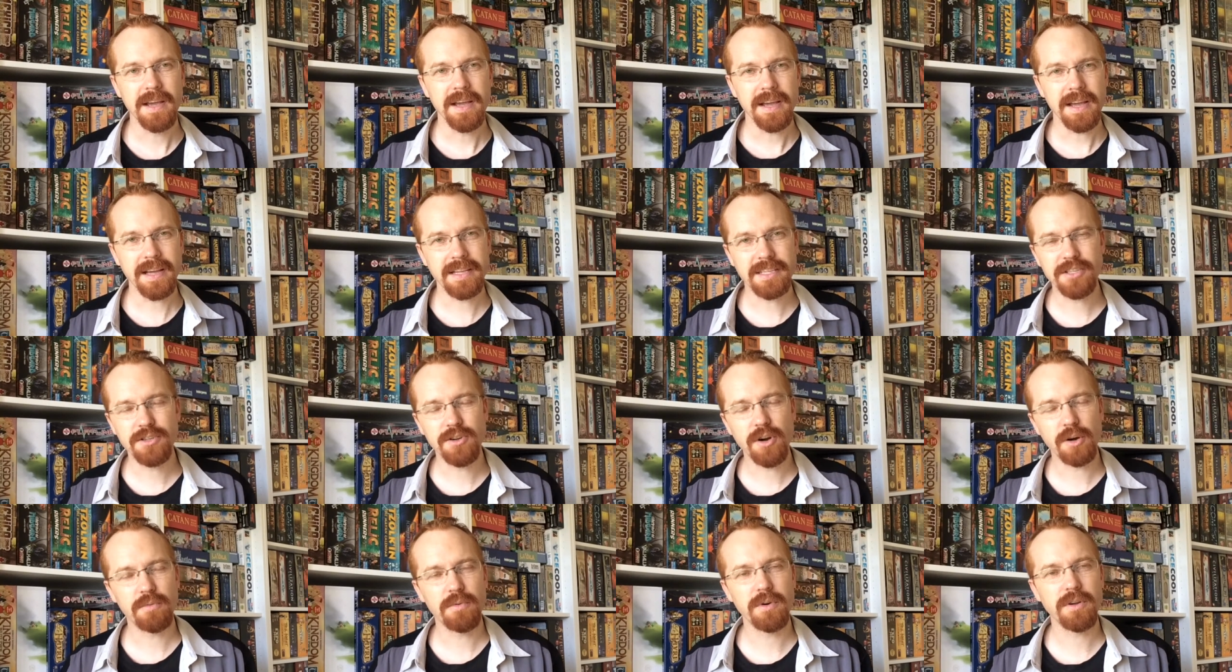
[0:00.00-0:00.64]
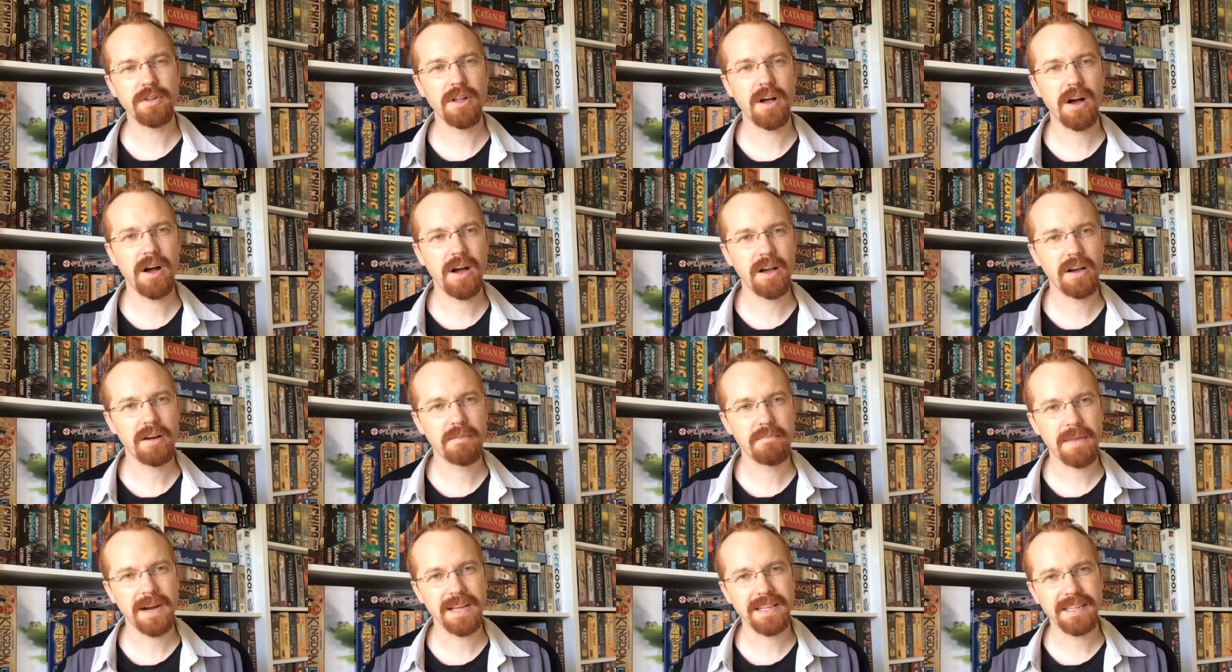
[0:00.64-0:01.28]
It's not real high
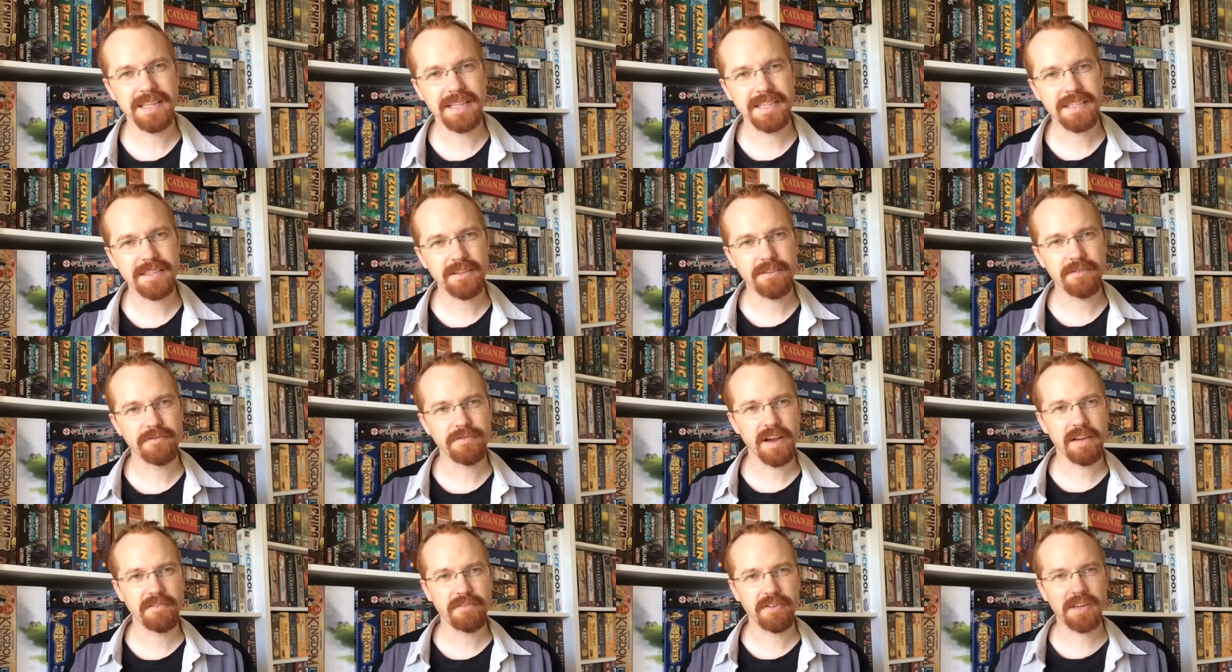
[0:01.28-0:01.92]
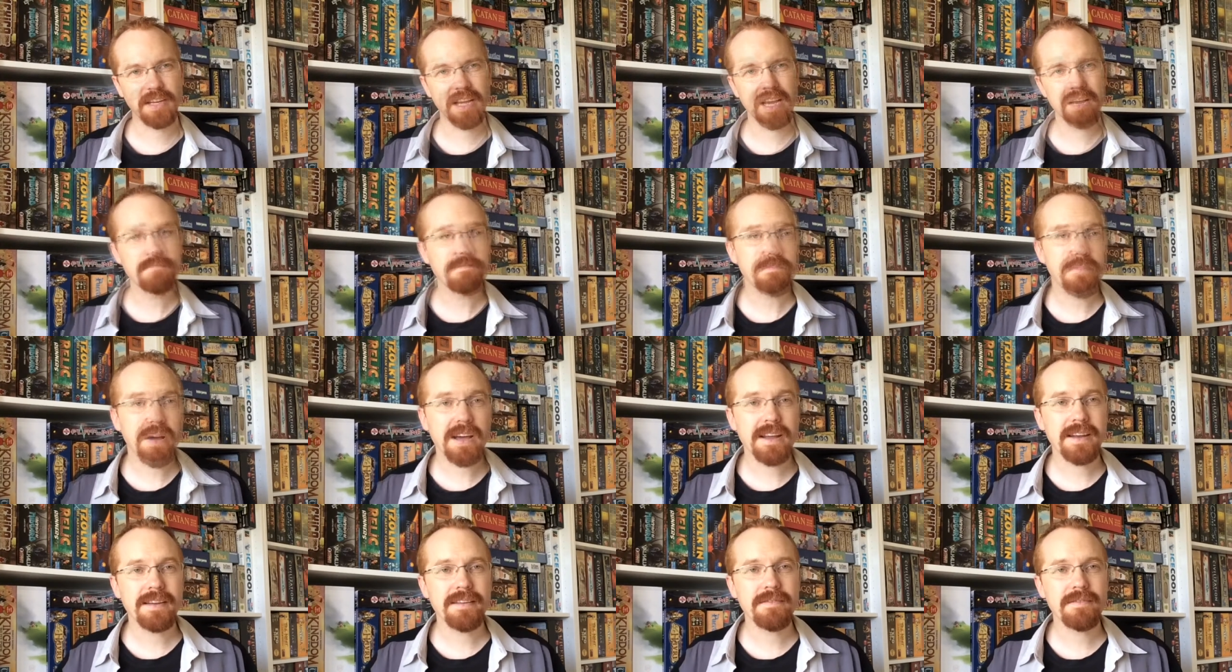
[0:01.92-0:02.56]
on my list of favourite games,
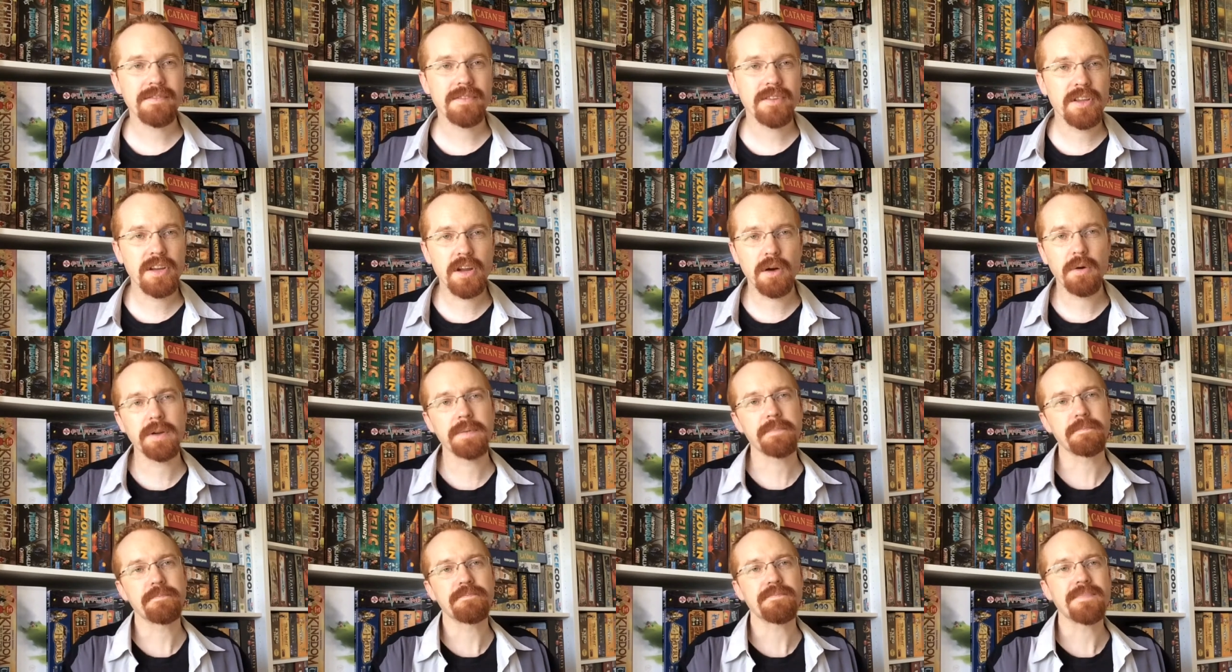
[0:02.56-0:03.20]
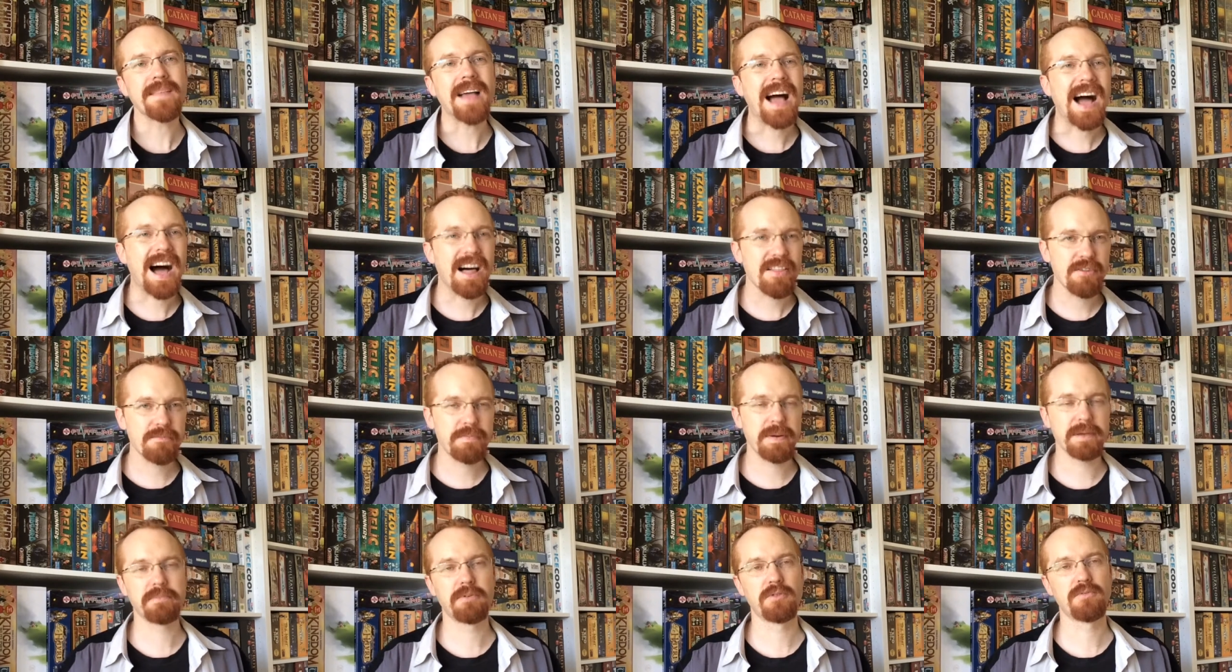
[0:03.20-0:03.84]
but you know what? Other
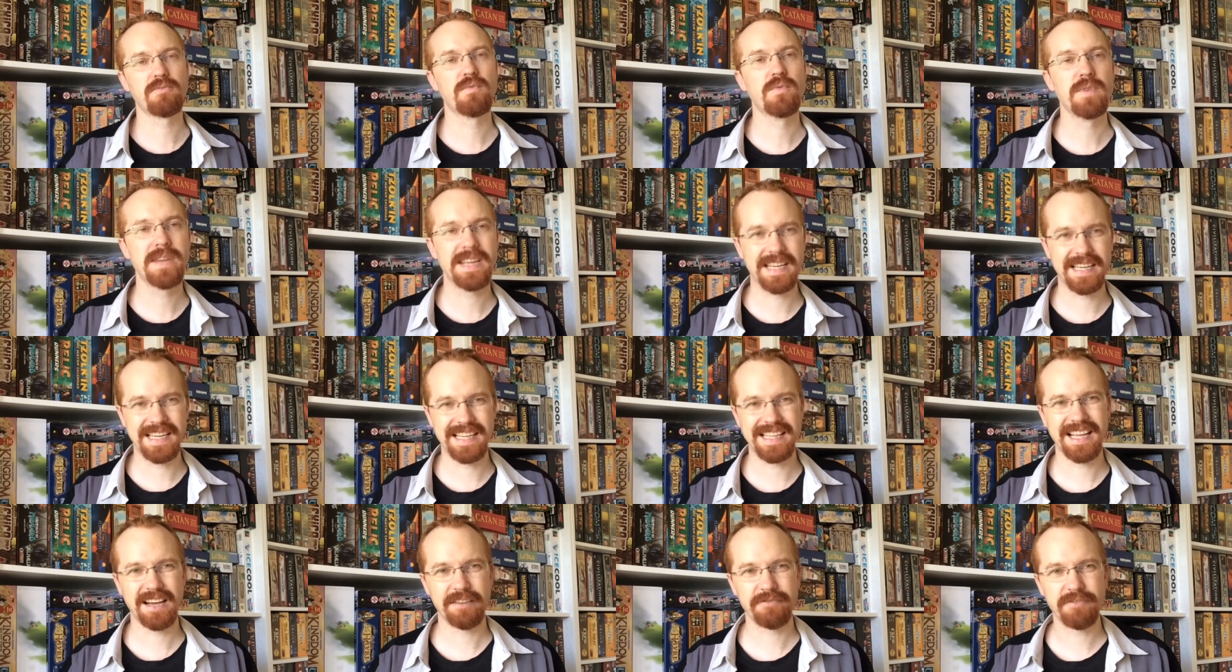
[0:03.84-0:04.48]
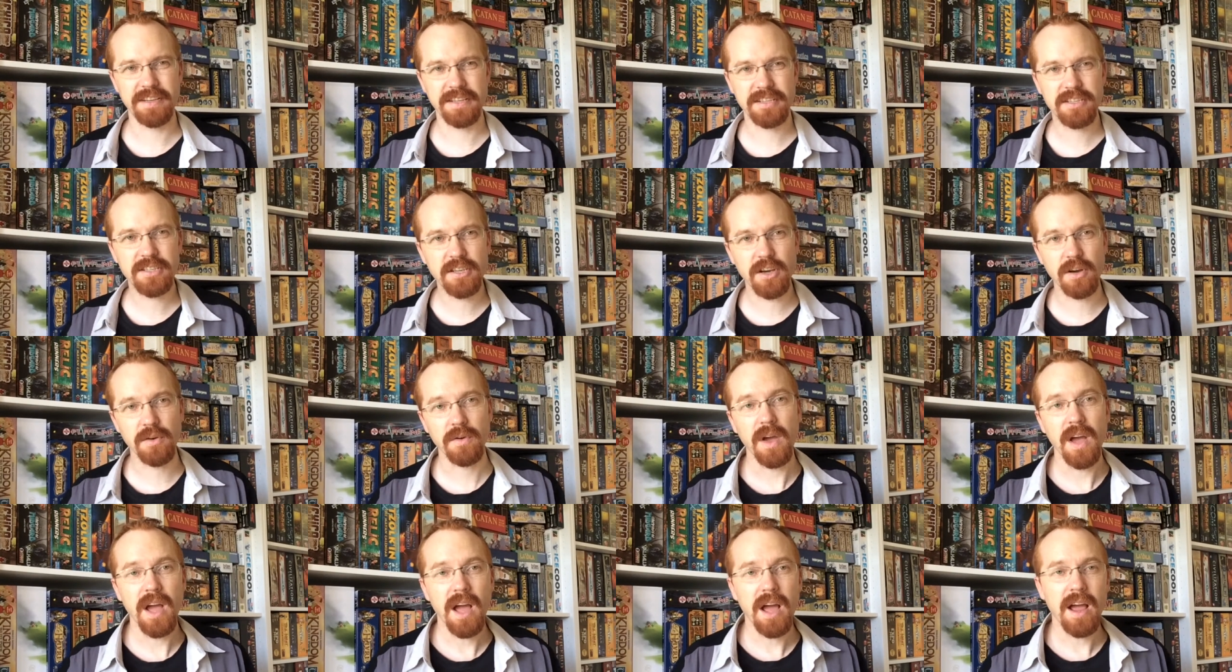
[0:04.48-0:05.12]
people really love this.
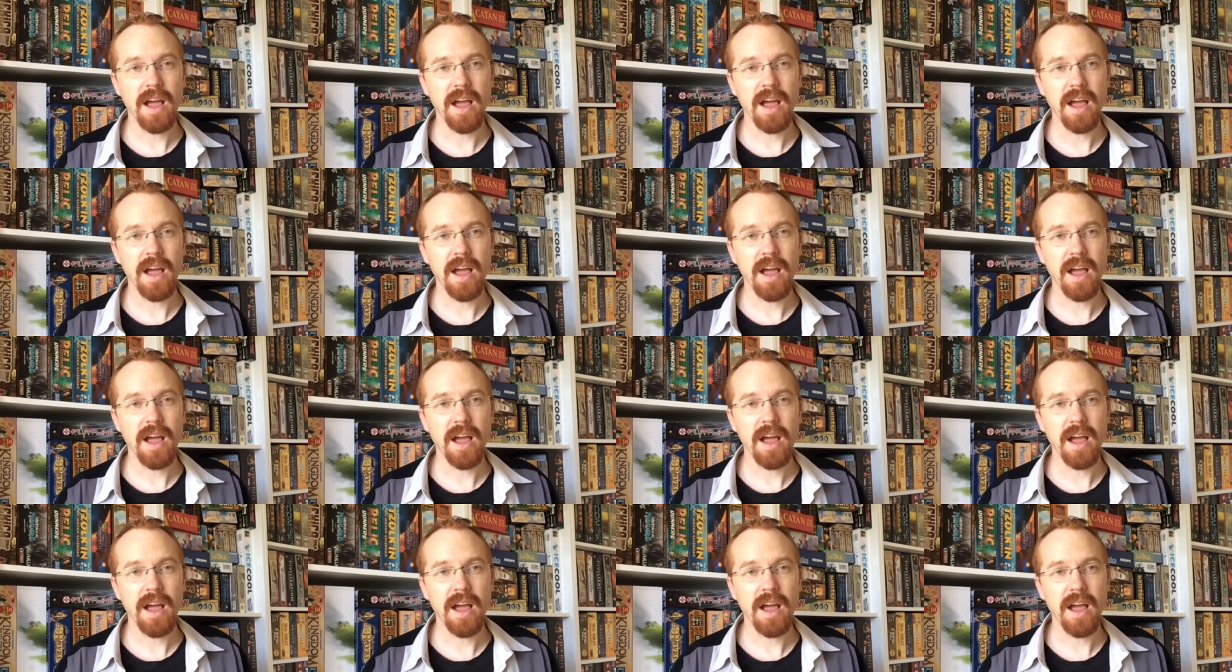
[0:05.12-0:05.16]
So,